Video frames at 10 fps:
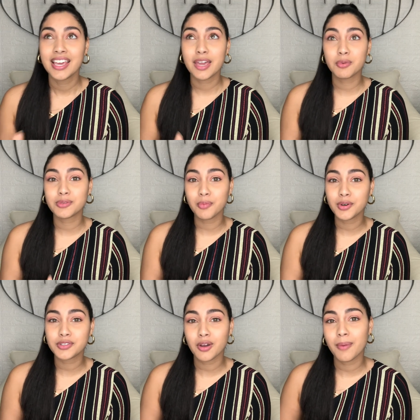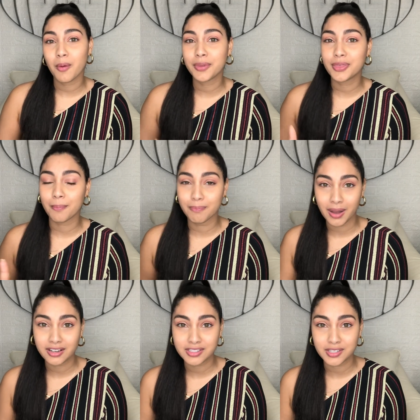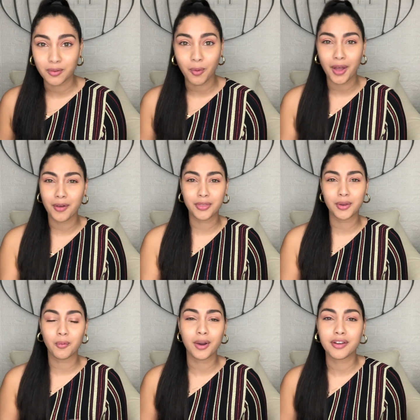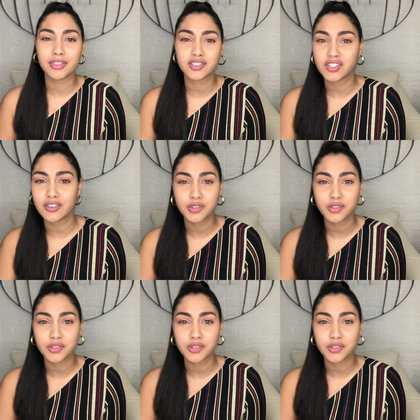it was more so about what the Bucs did well than where the Chiefs'